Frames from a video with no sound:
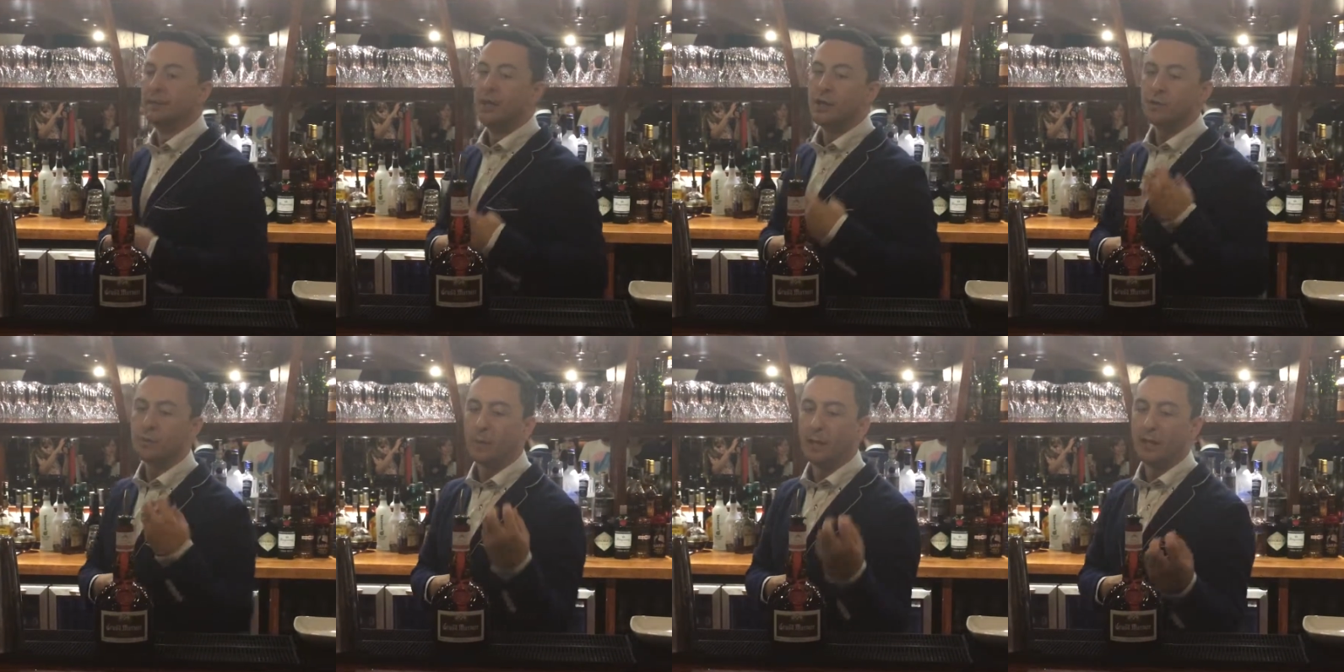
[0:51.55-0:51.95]

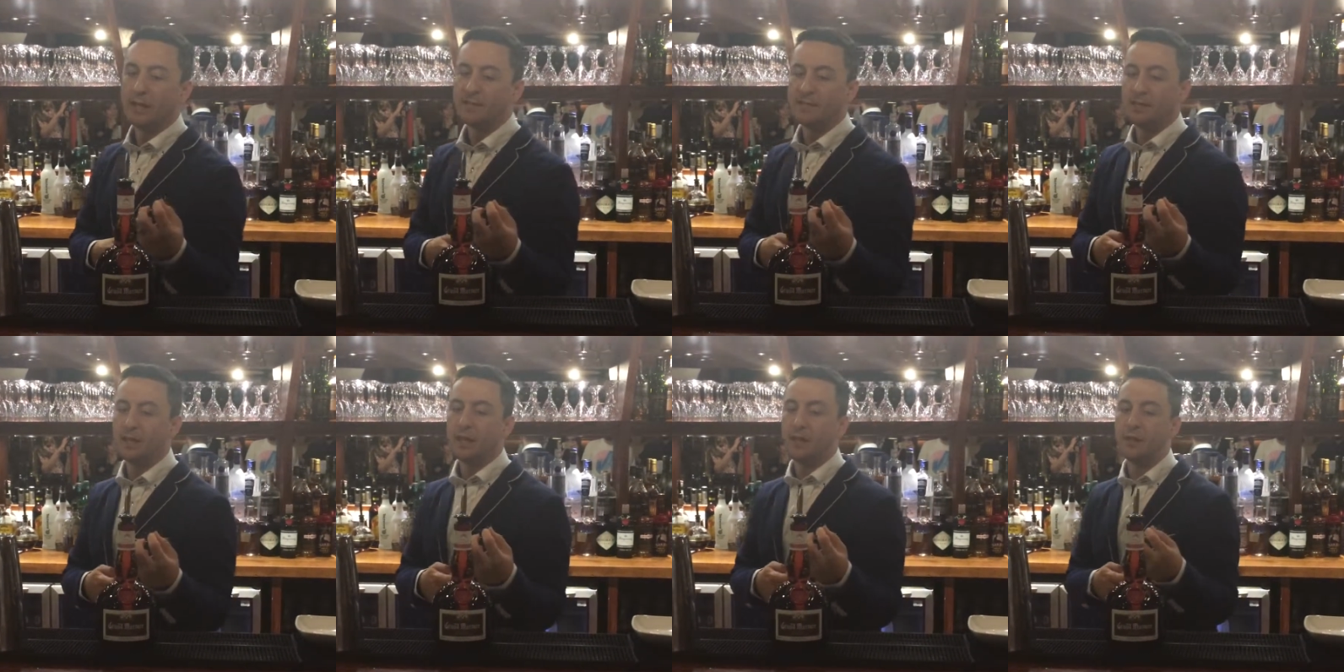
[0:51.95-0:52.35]

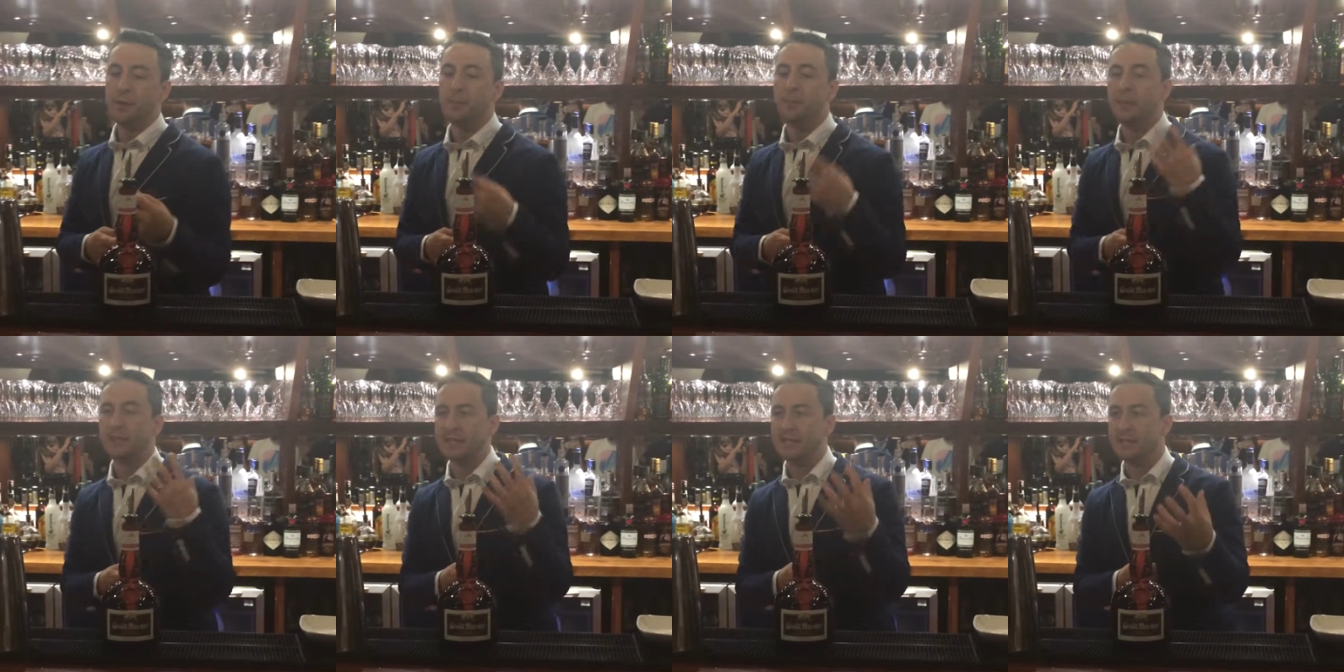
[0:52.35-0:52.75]
as the
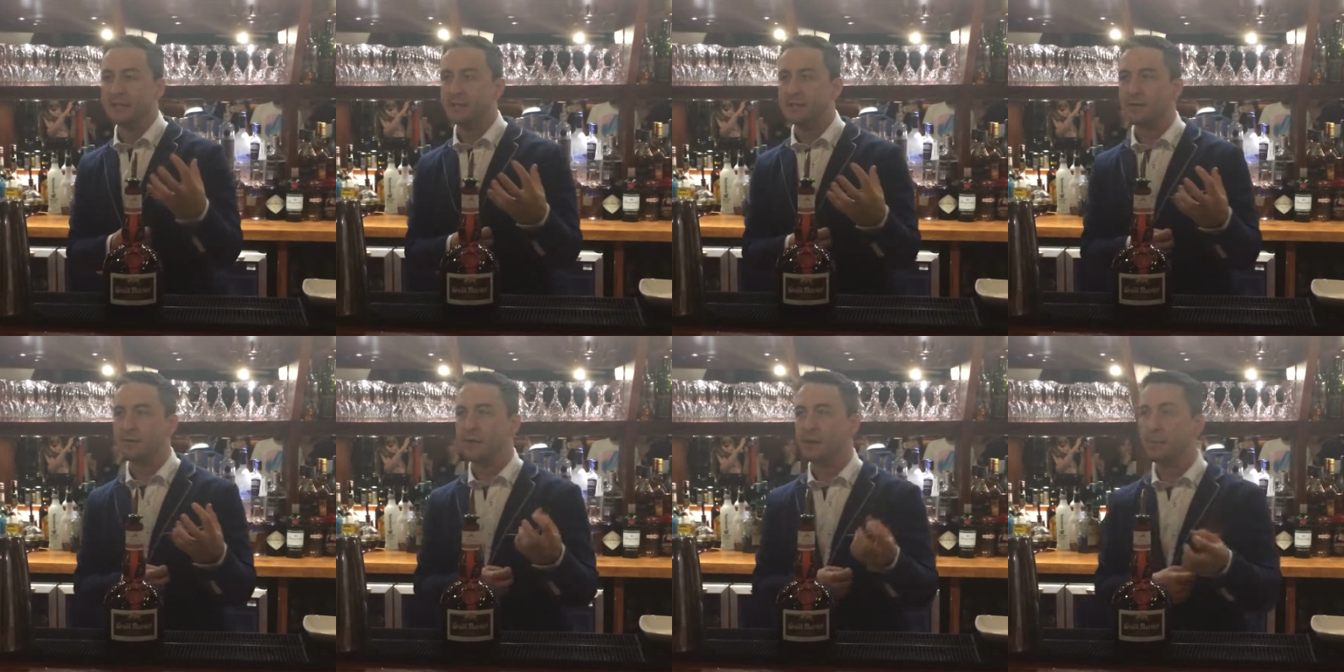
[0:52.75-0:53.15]

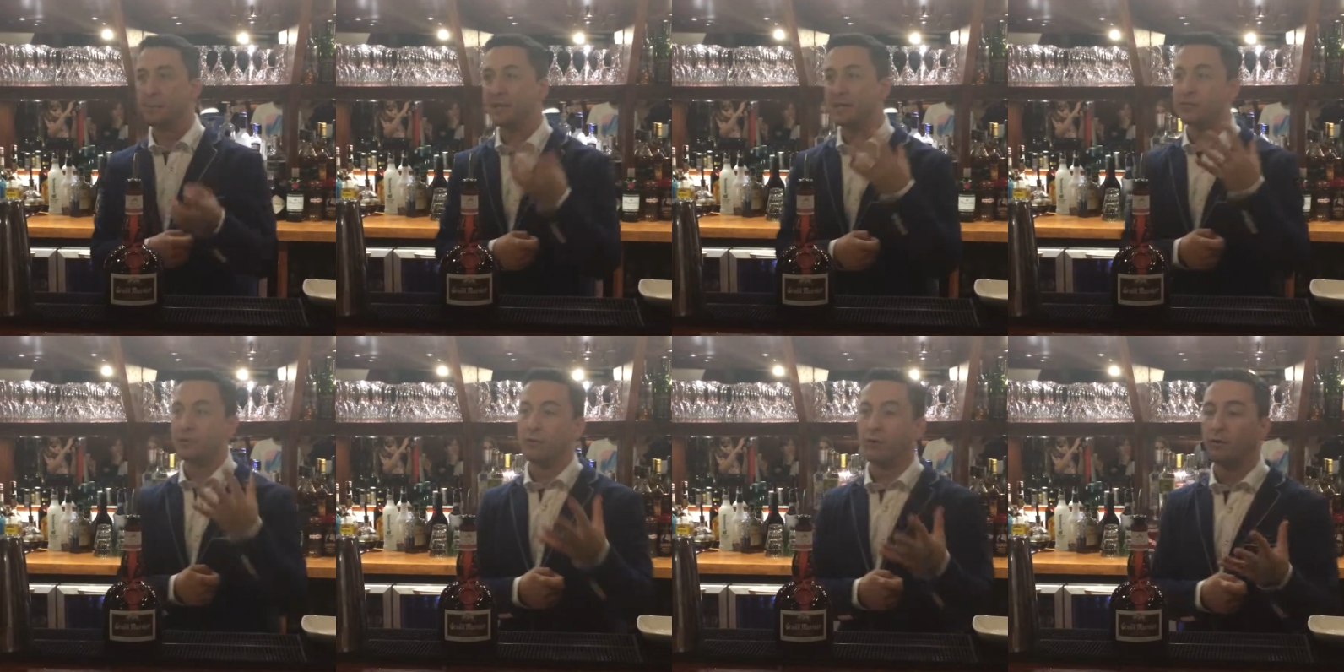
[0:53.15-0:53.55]
bitterness of the
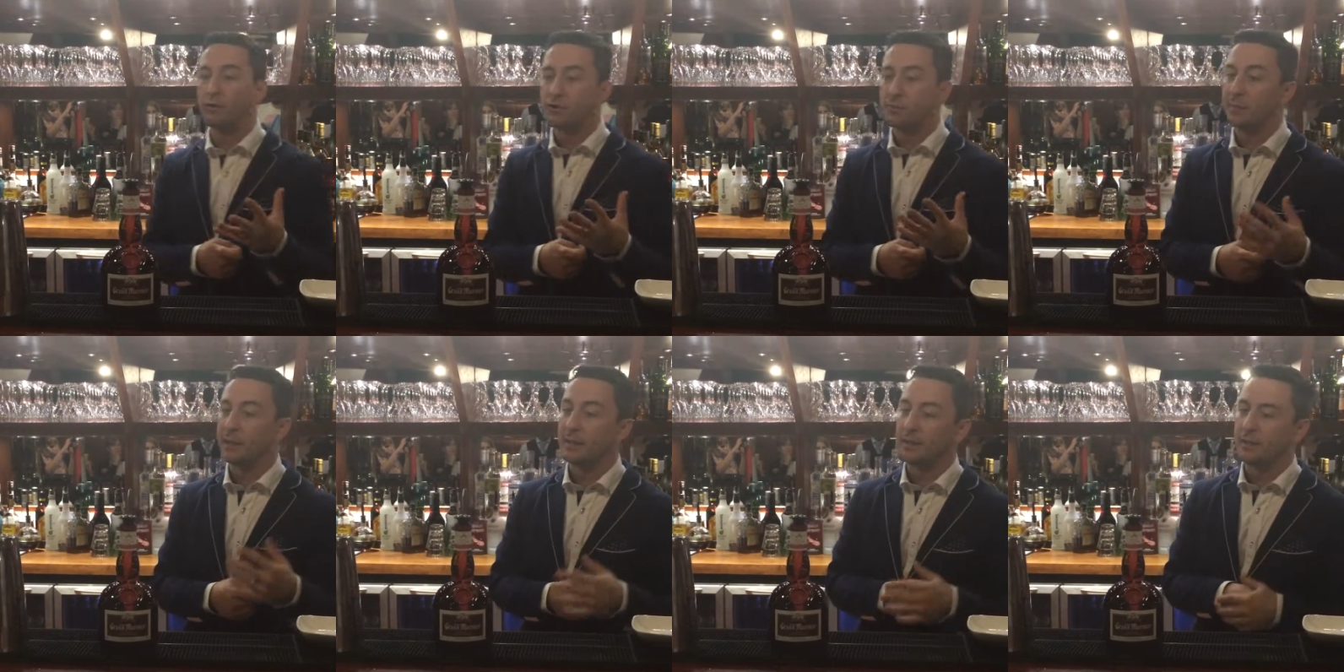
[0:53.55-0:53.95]
bitter
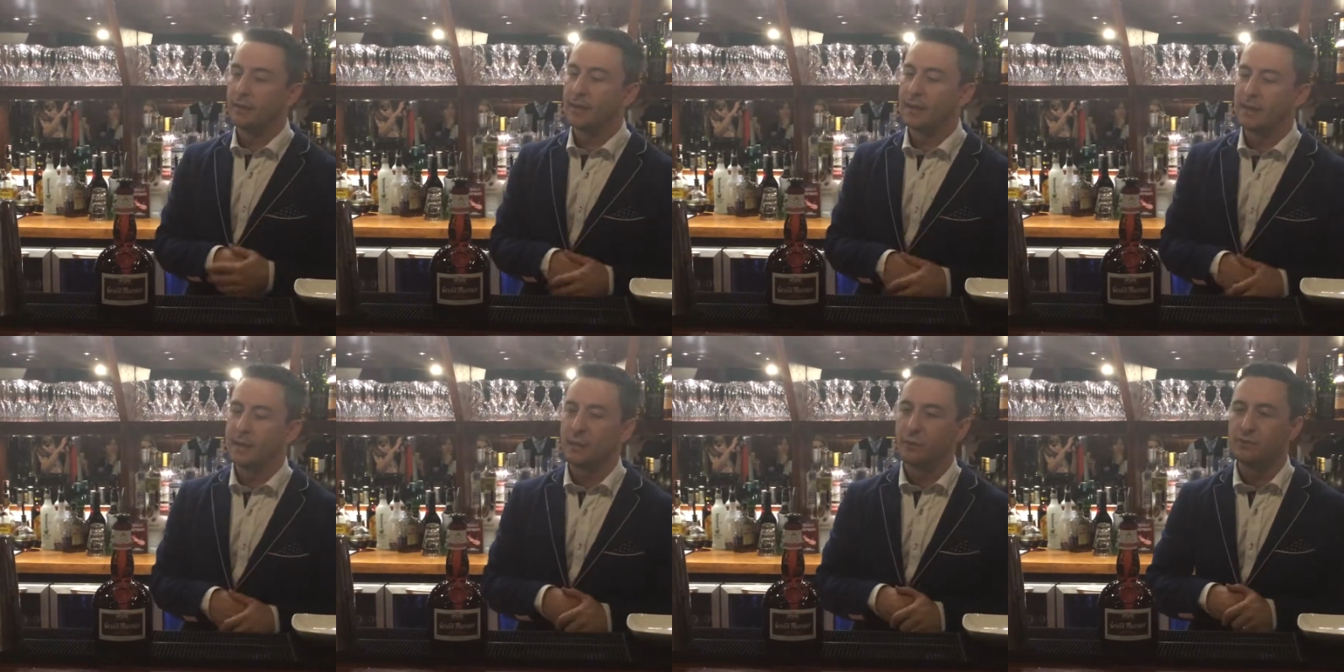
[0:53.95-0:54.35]
orange peel that
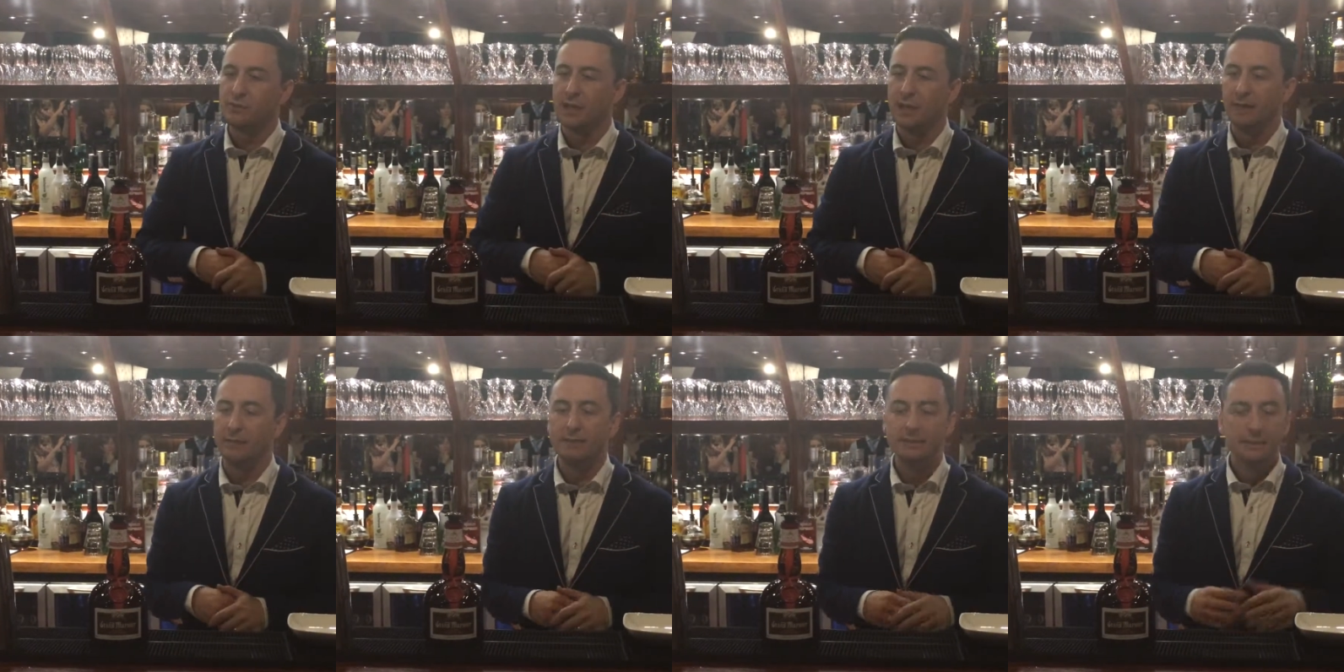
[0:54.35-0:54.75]
they're
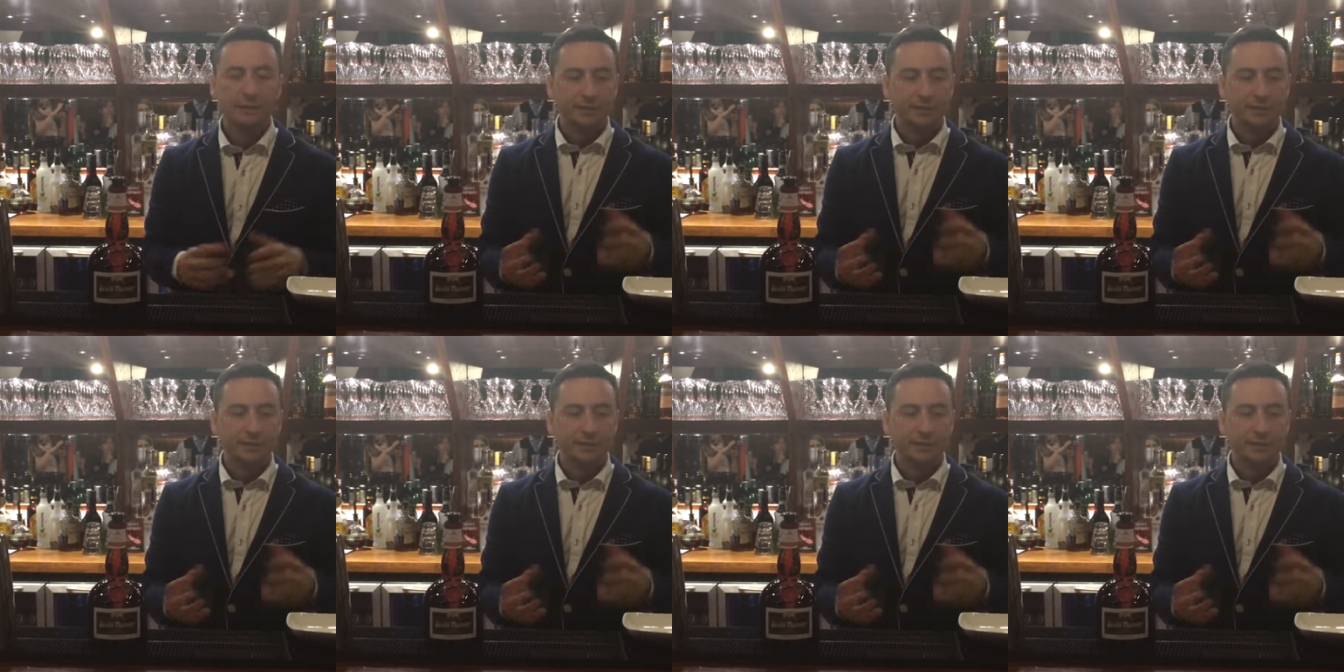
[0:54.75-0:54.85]
using it.